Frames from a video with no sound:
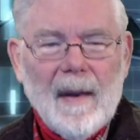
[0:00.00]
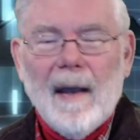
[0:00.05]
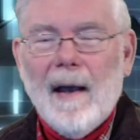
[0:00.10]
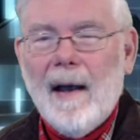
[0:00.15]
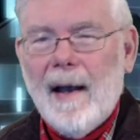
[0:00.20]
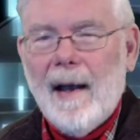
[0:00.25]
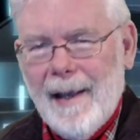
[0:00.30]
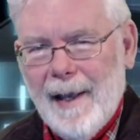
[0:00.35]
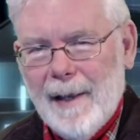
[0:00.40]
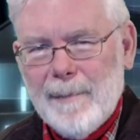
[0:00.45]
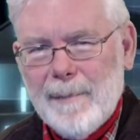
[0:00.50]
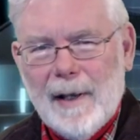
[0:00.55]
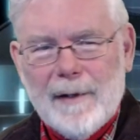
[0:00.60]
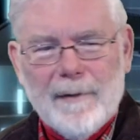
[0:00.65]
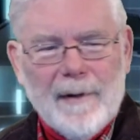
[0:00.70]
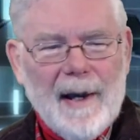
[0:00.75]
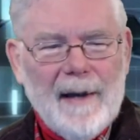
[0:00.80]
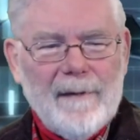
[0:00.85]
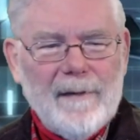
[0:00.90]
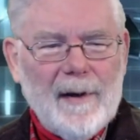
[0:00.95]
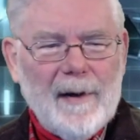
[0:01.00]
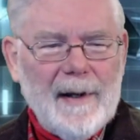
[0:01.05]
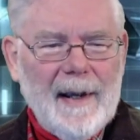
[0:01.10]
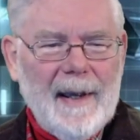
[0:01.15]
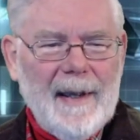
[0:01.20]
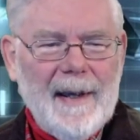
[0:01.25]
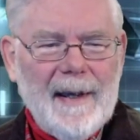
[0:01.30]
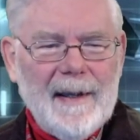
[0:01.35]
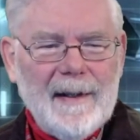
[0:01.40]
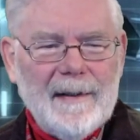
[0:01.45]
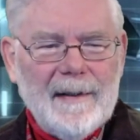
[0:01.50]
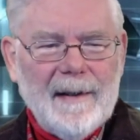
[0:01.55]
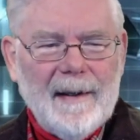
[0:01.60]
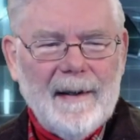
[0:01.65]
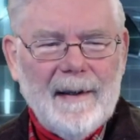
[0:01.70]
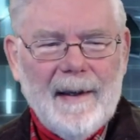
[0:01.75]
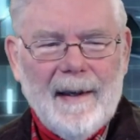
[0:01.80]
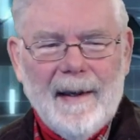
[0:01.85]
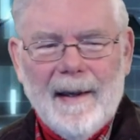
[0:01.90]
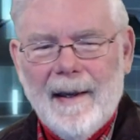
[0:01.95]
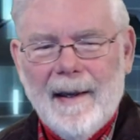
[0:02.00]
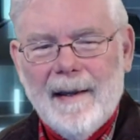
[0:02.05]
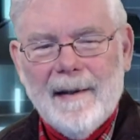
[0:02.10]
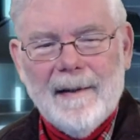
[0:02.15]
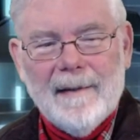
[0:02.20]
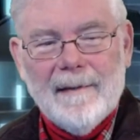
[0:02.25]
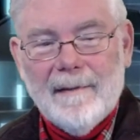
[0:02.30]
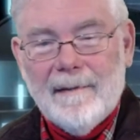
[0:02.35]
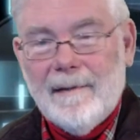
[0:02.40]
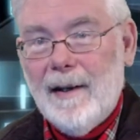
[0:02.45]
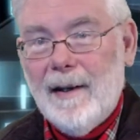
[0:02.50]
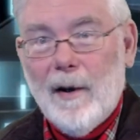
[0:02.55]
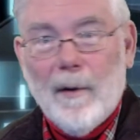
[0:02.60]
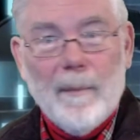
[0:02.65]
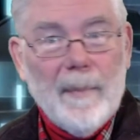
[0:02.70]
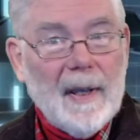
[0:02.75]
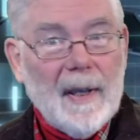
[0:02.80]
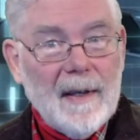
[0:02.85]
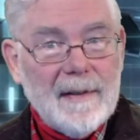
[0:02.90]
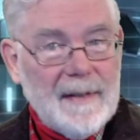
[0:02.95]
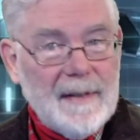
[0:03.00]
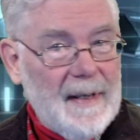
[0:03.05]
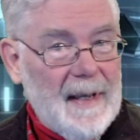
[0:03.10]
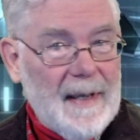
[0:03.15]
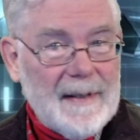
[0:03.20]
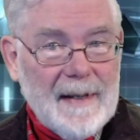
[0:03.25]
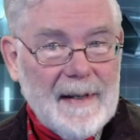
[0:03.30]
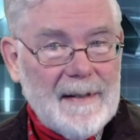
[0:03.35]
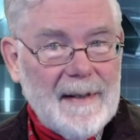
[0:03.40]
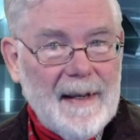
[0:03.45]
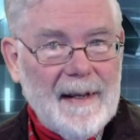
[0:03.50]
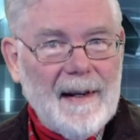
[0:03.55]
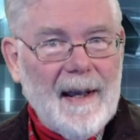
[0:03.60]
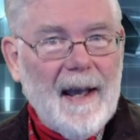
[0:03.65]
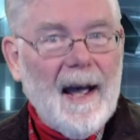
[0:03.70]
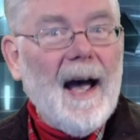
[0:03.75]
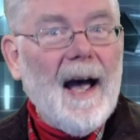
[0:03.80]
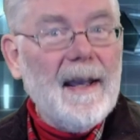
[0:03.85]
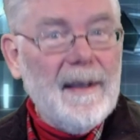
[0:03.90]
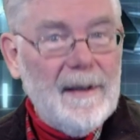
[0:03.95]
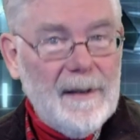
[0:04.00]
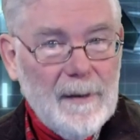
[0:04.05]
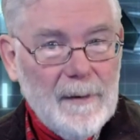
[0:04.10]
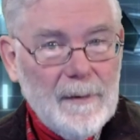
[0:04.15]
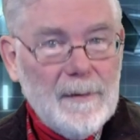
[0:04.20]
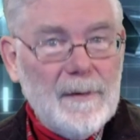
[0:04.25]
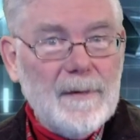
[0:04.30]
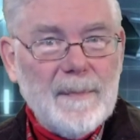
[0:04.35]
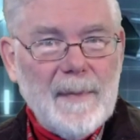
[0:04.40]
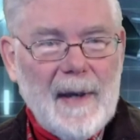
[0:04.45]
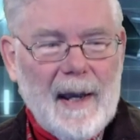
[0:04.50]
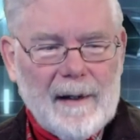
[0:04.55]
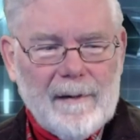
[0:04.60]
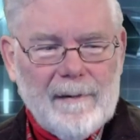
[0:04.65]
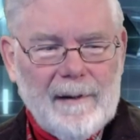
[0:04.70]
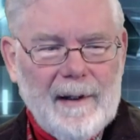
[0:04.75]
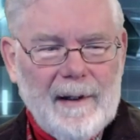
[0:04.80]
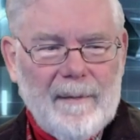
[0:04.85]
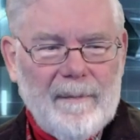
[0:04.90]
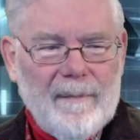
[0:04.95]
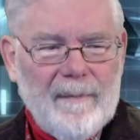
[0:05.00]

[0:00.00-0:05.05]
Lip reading: I had my drive on hand, and because, as I said, I use Macrium.